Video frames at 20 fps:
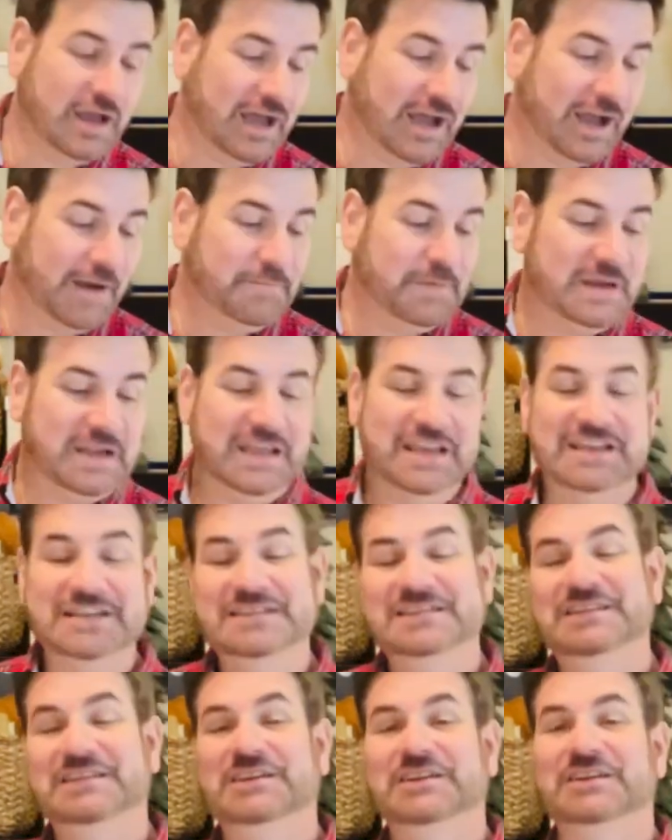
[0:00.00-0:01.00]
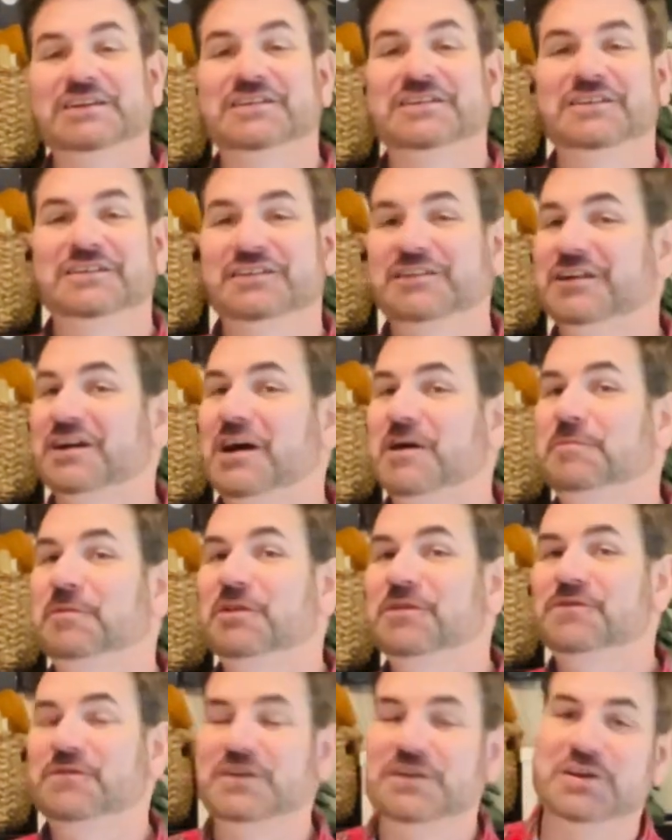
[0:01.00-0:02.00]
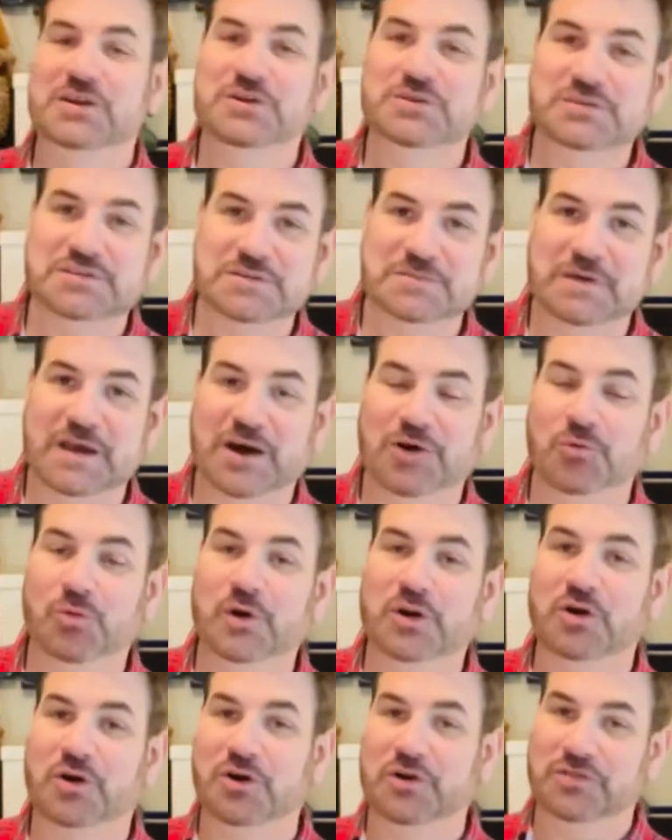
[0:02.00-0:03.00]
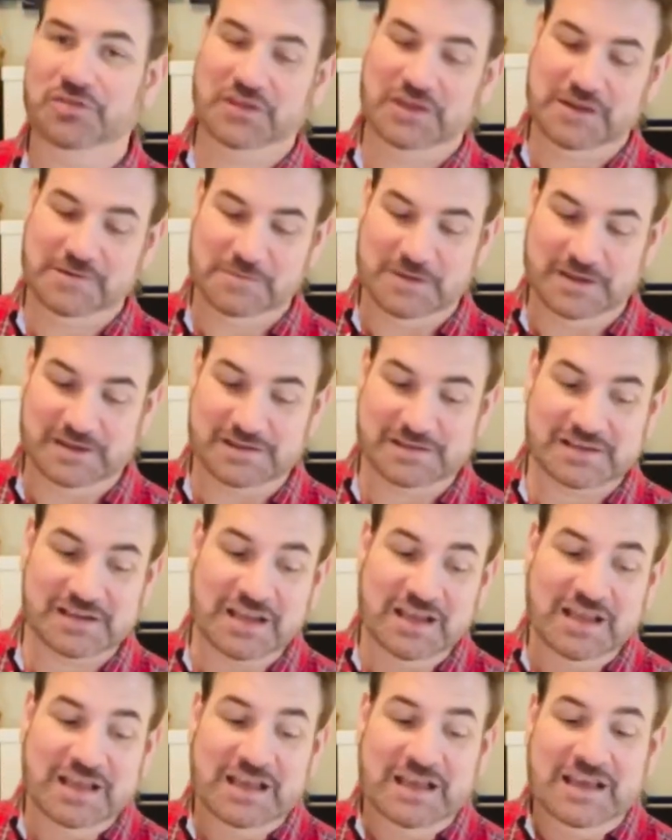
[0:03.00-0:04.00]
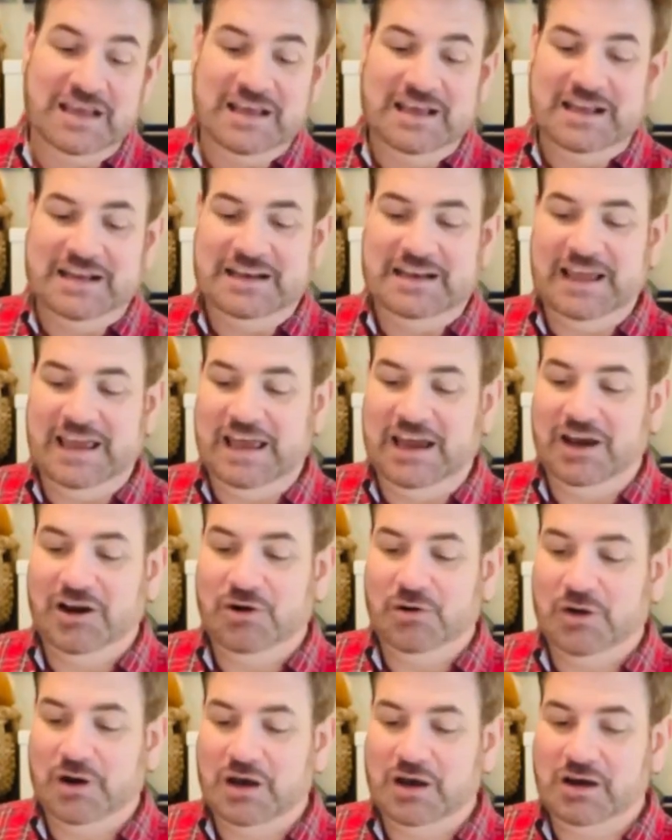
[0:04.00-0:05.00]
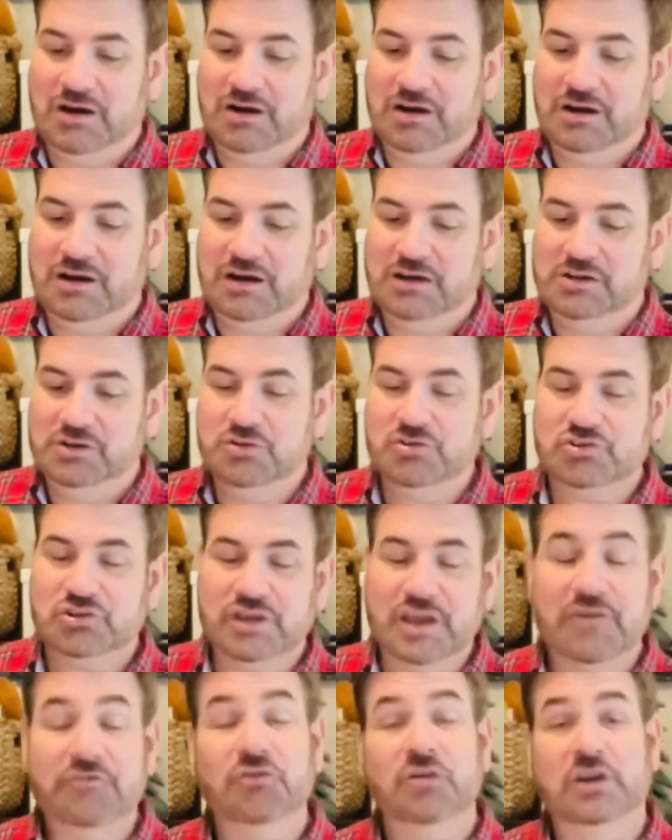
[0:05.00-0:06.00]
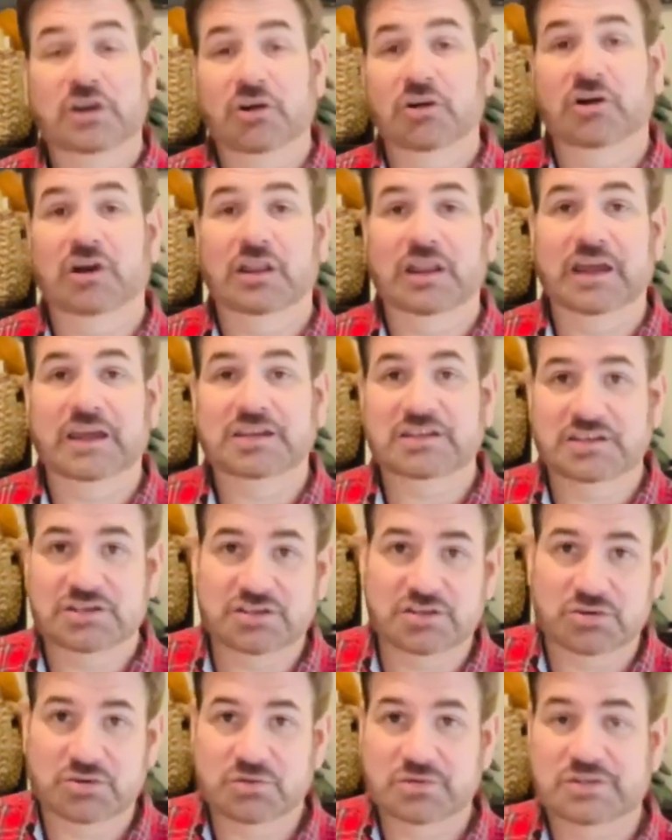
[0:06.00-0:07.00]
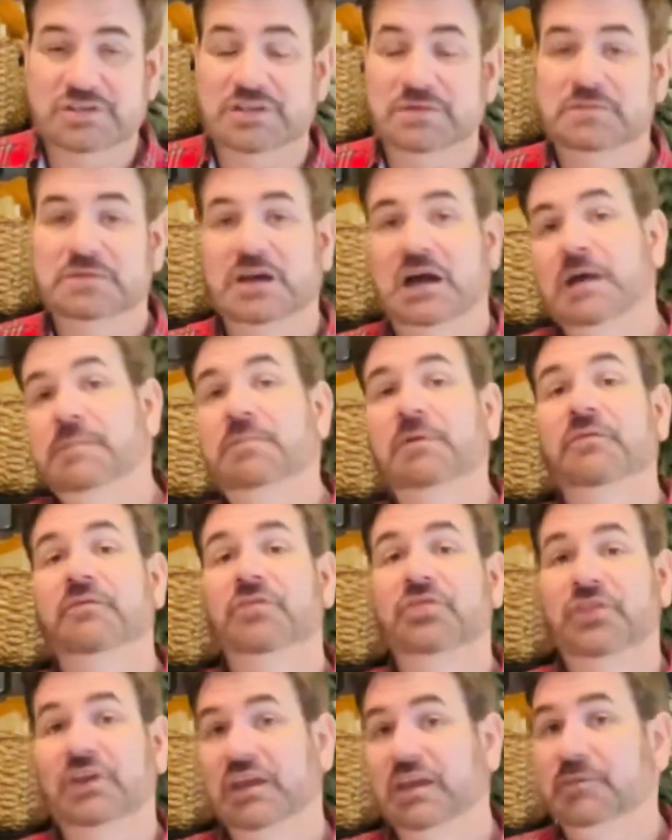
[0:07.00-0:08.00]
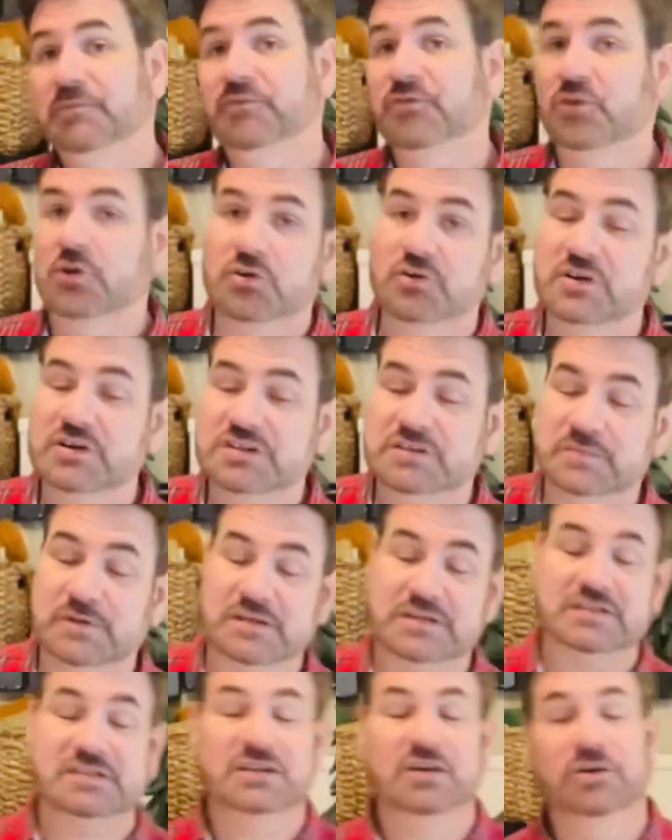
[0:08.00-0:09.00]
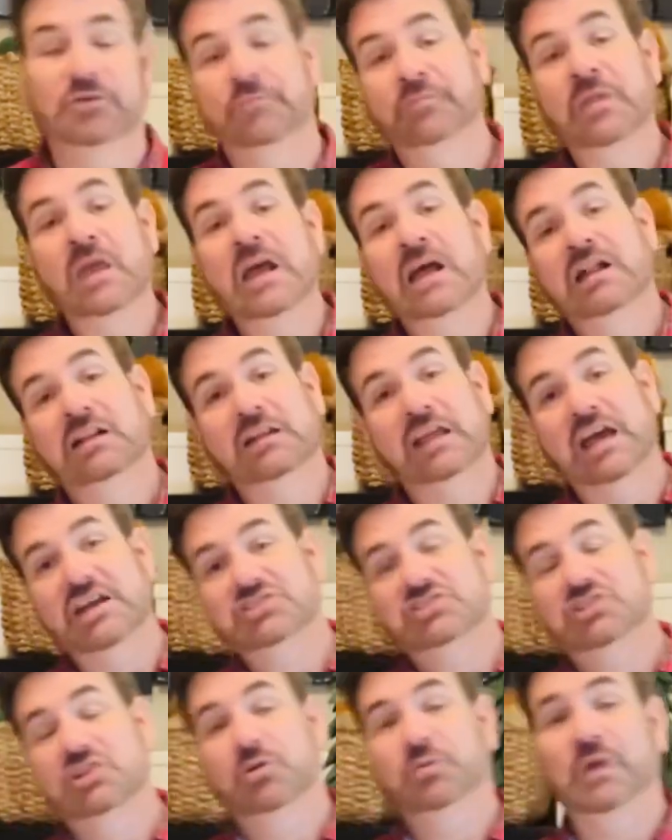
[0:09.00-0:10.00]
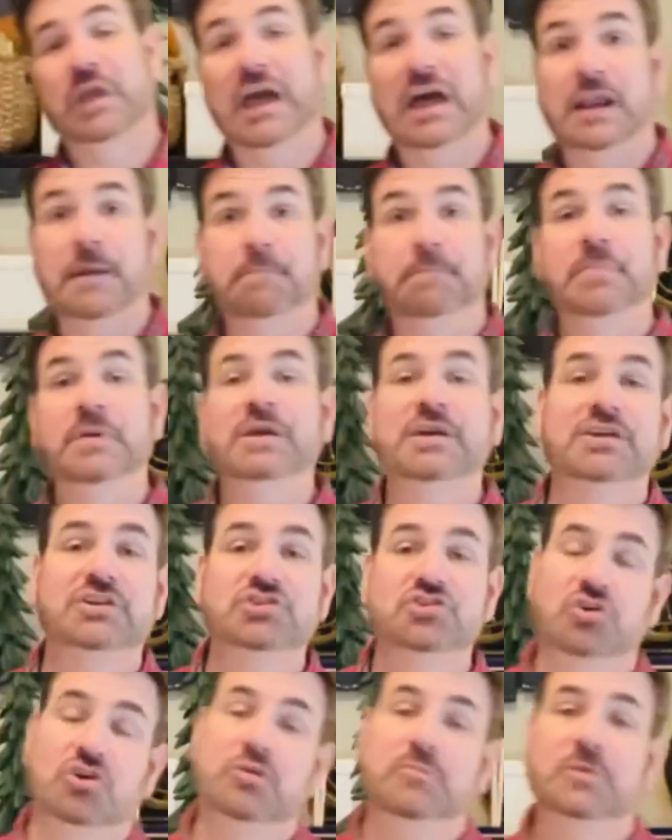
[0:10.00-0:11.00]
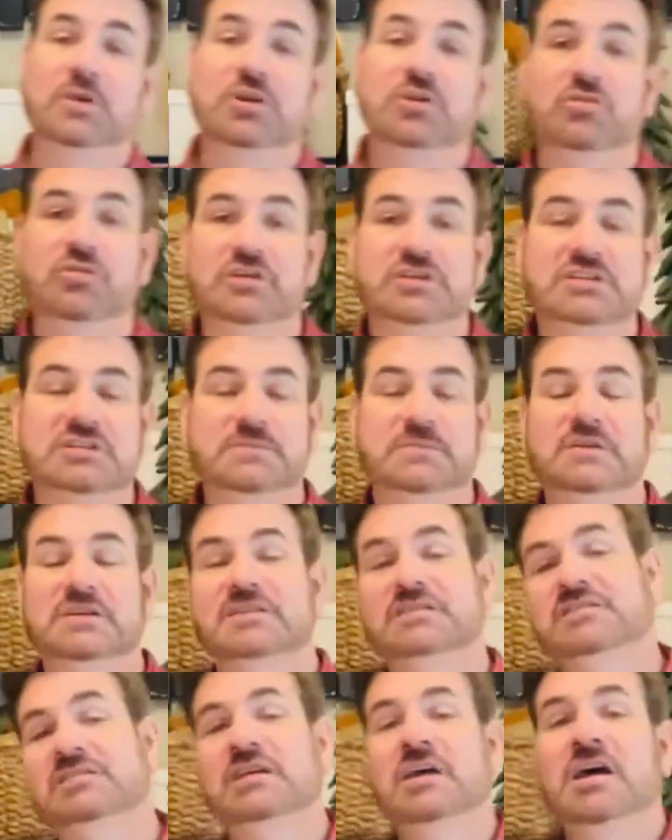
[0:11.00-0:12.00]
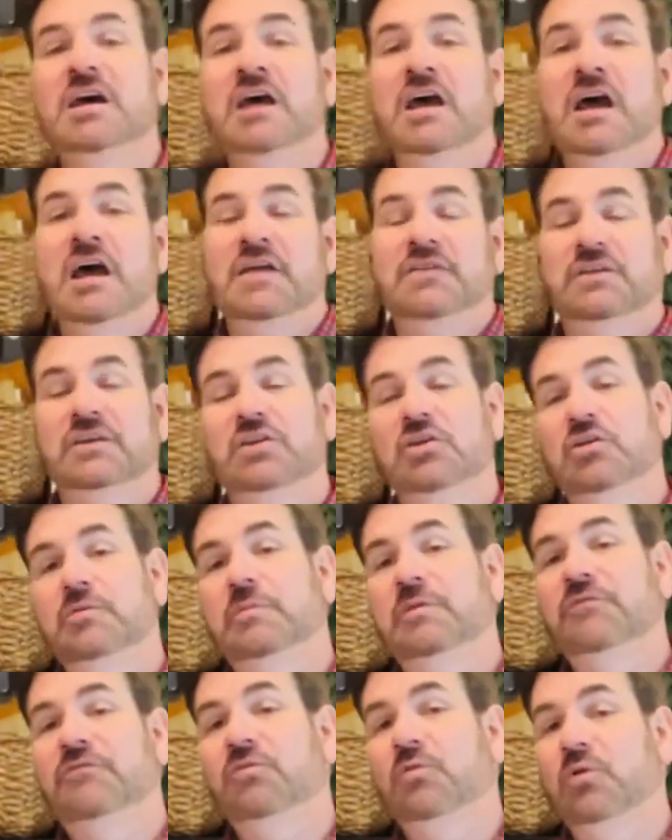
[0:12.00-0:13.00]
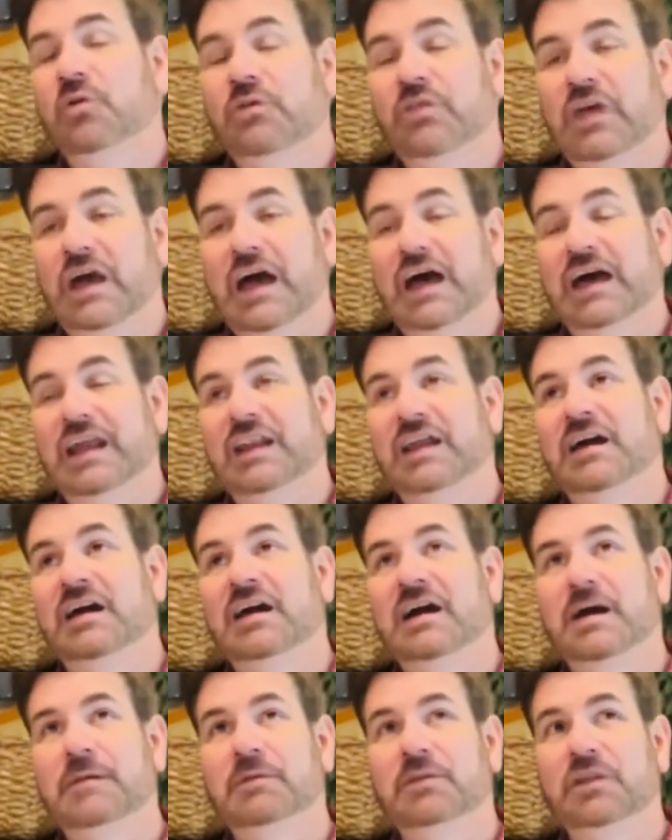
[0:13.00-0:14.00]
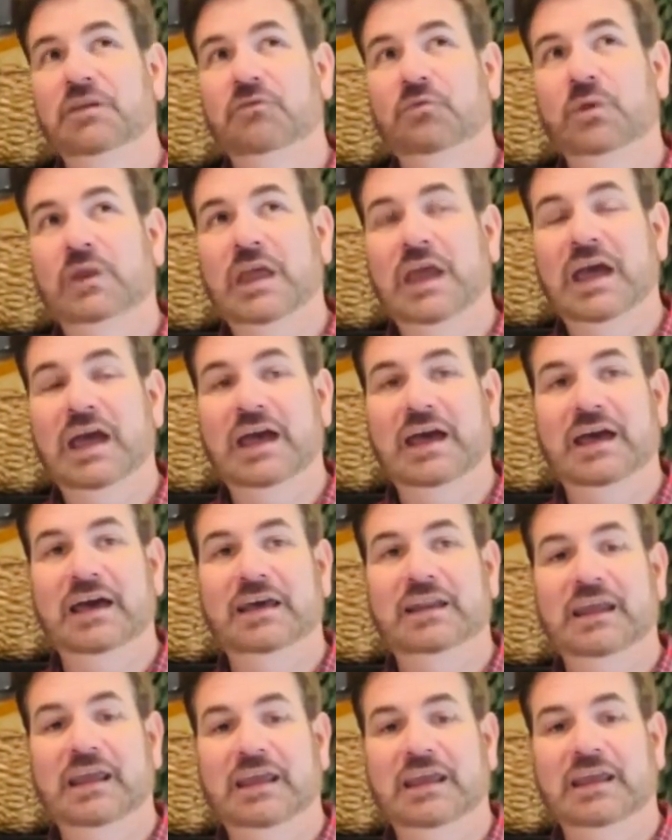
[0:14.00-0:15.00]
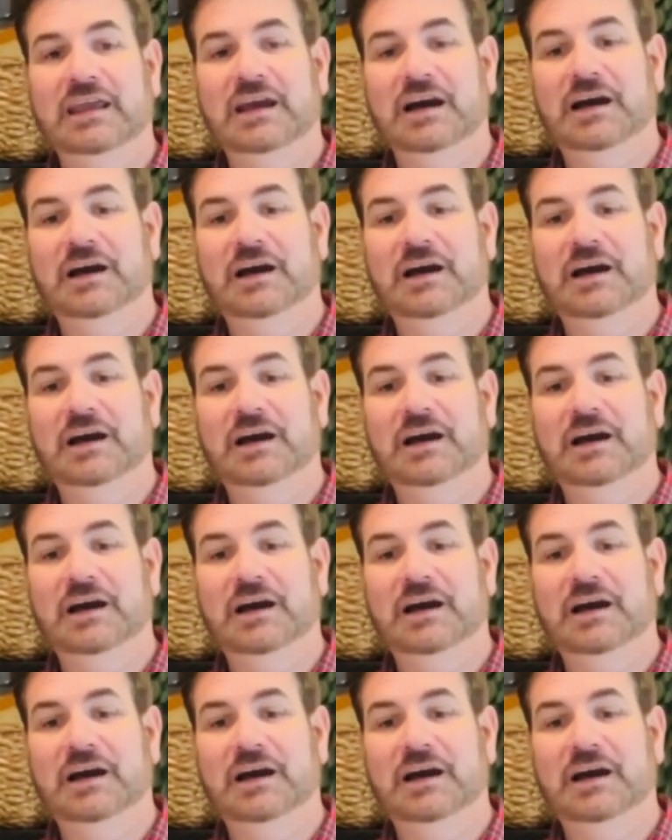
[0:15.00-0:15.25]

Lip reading: I've been hinting in a couple of videos about what our theme is. Now, usually every year I like to do some type of theme for Christmas. So last year we had a big German Christmas. The year before that, I believe we had it